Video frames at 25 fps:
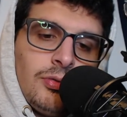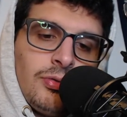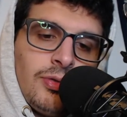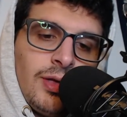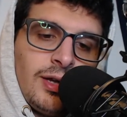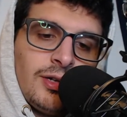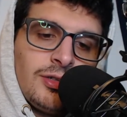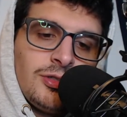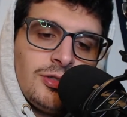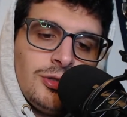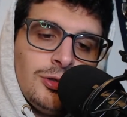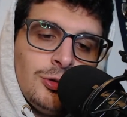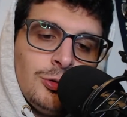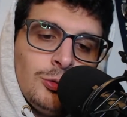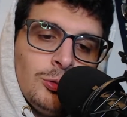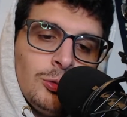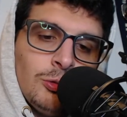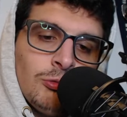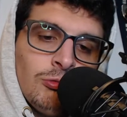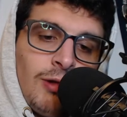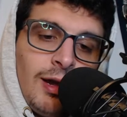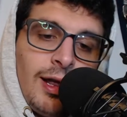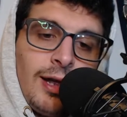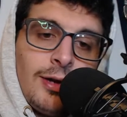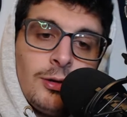Thanks to
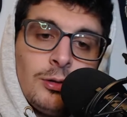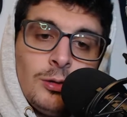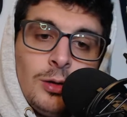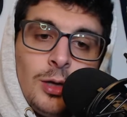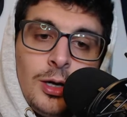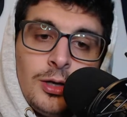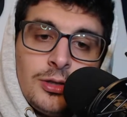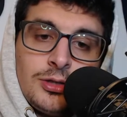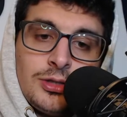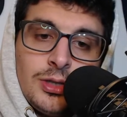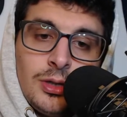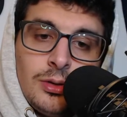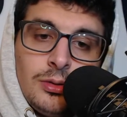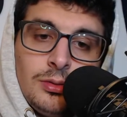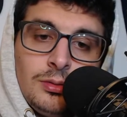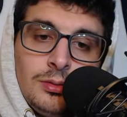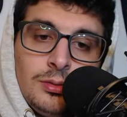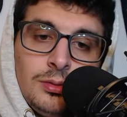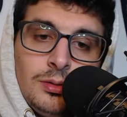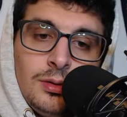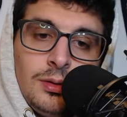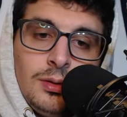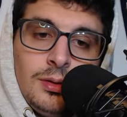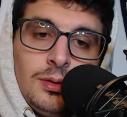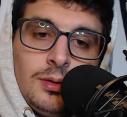Randle also,
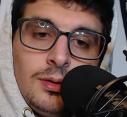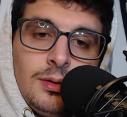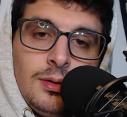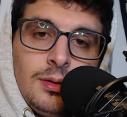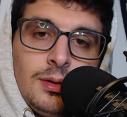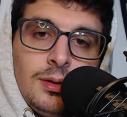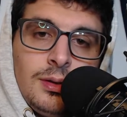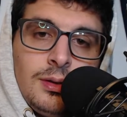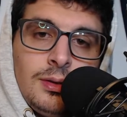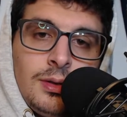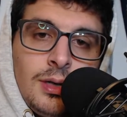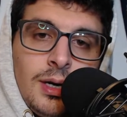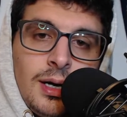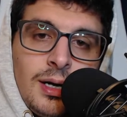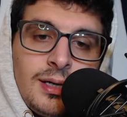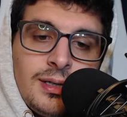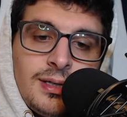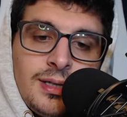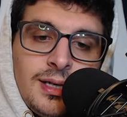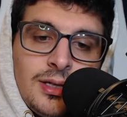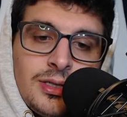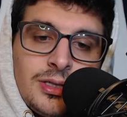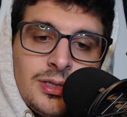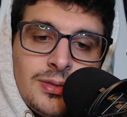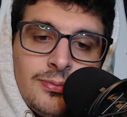knocking
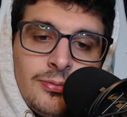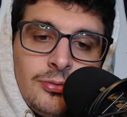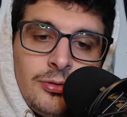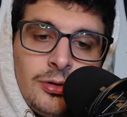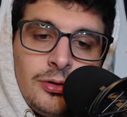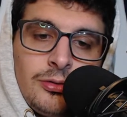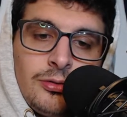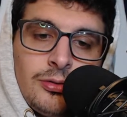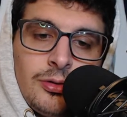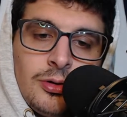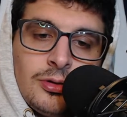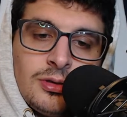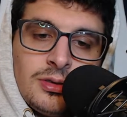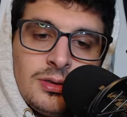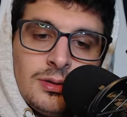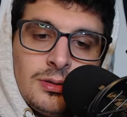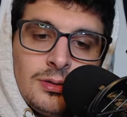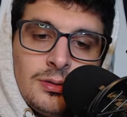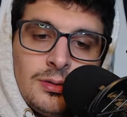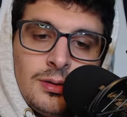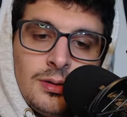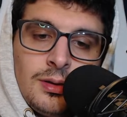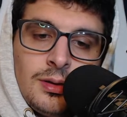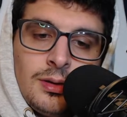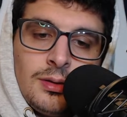down some free throws and
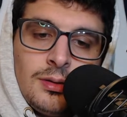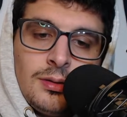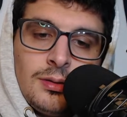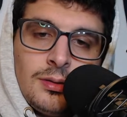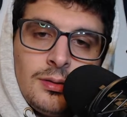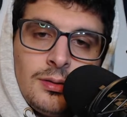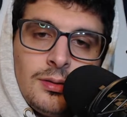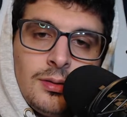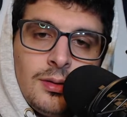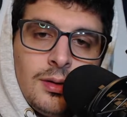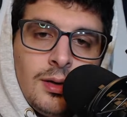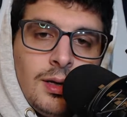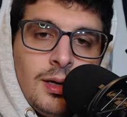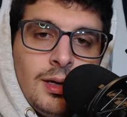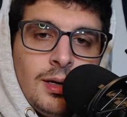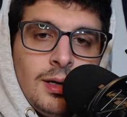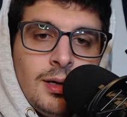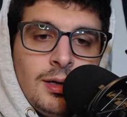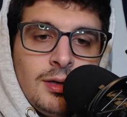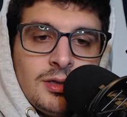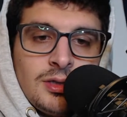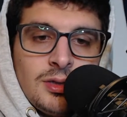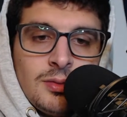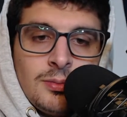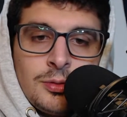
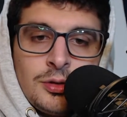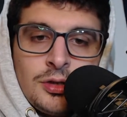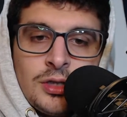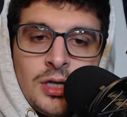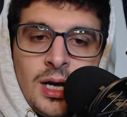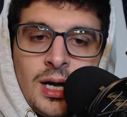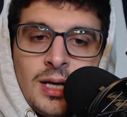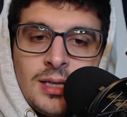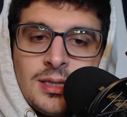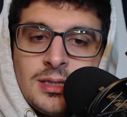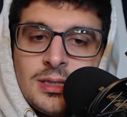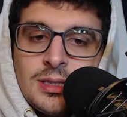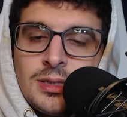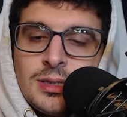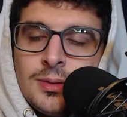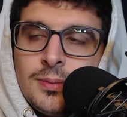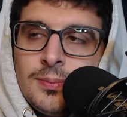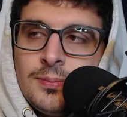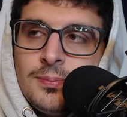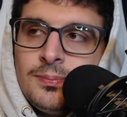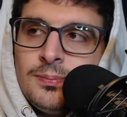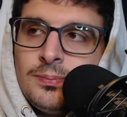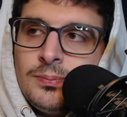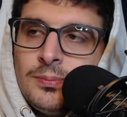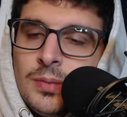some shots.
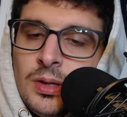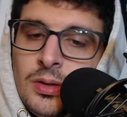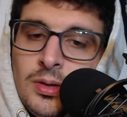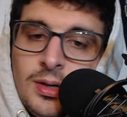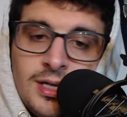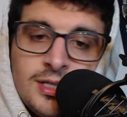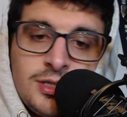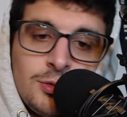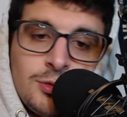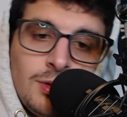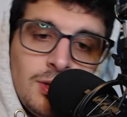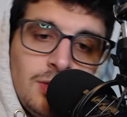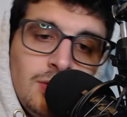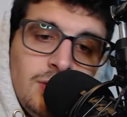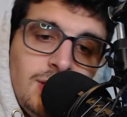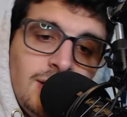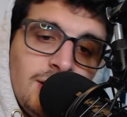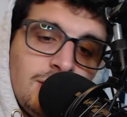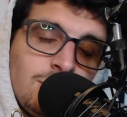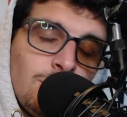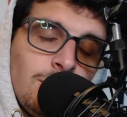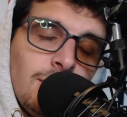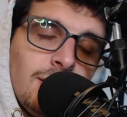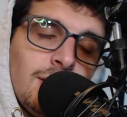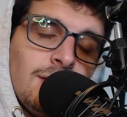And the
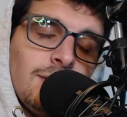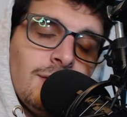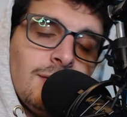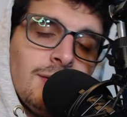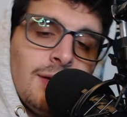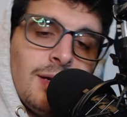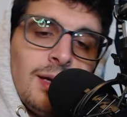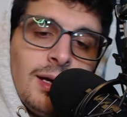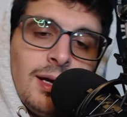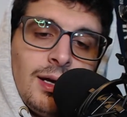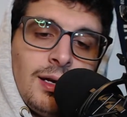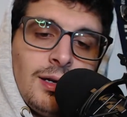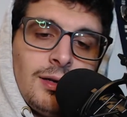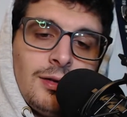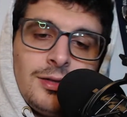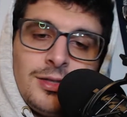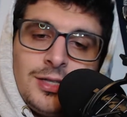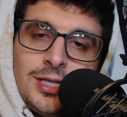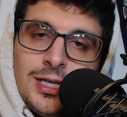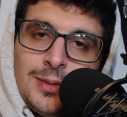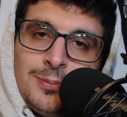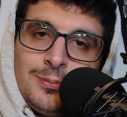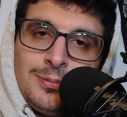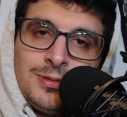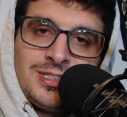Knicks win. And
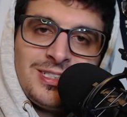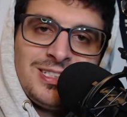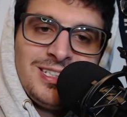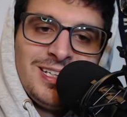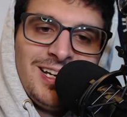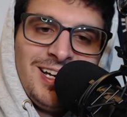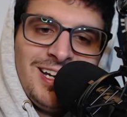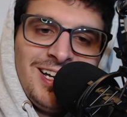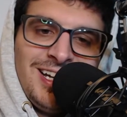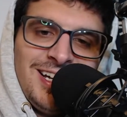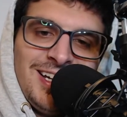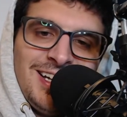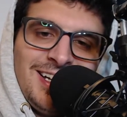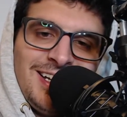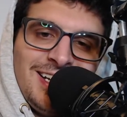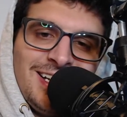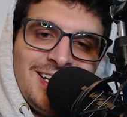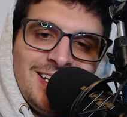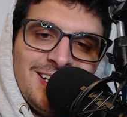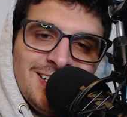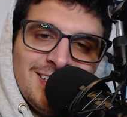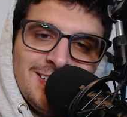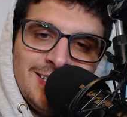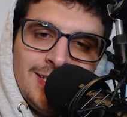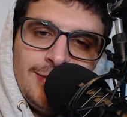Thibs
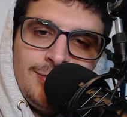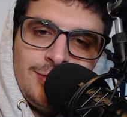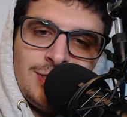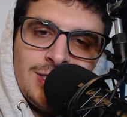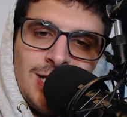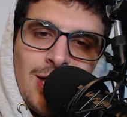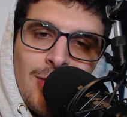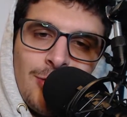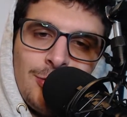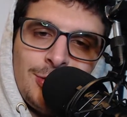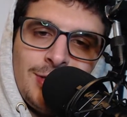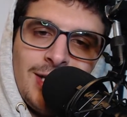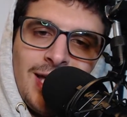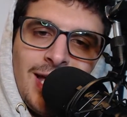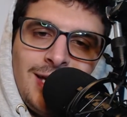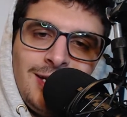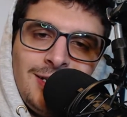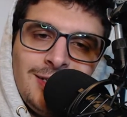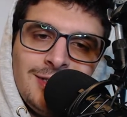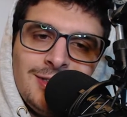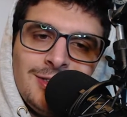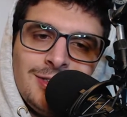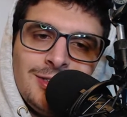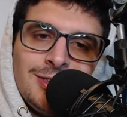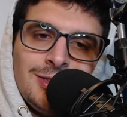lives another day,
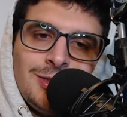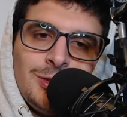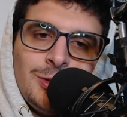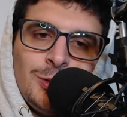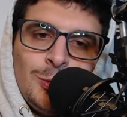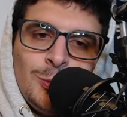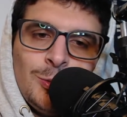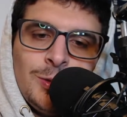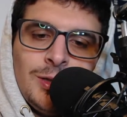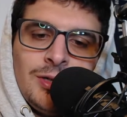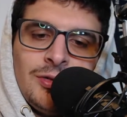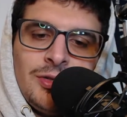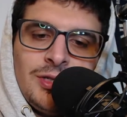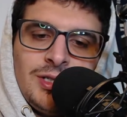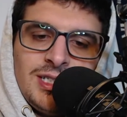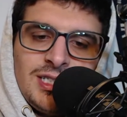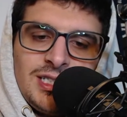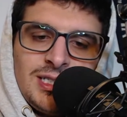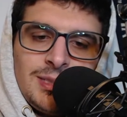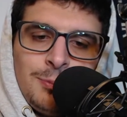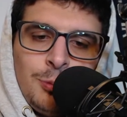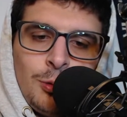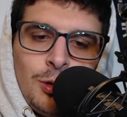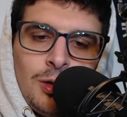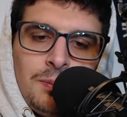to the
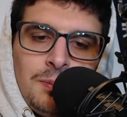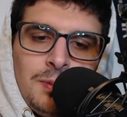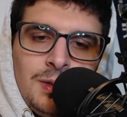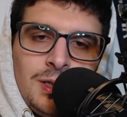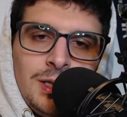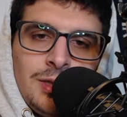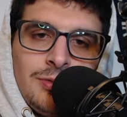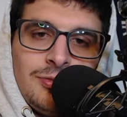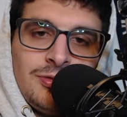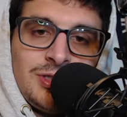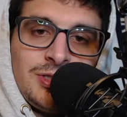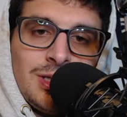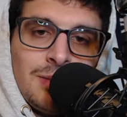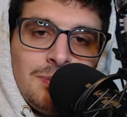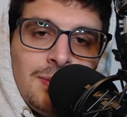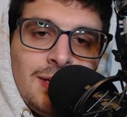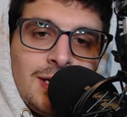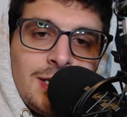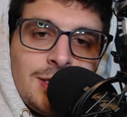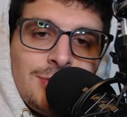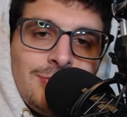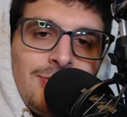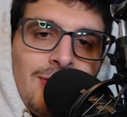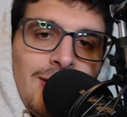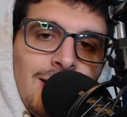disappointment of some
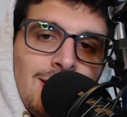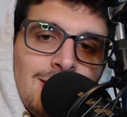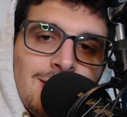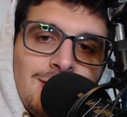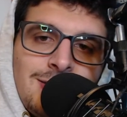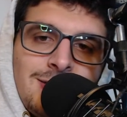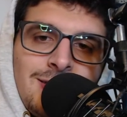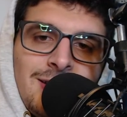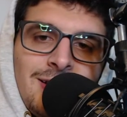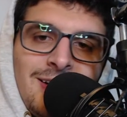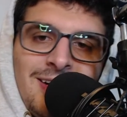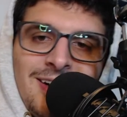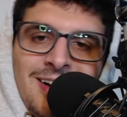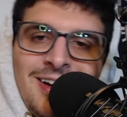Knicks fans.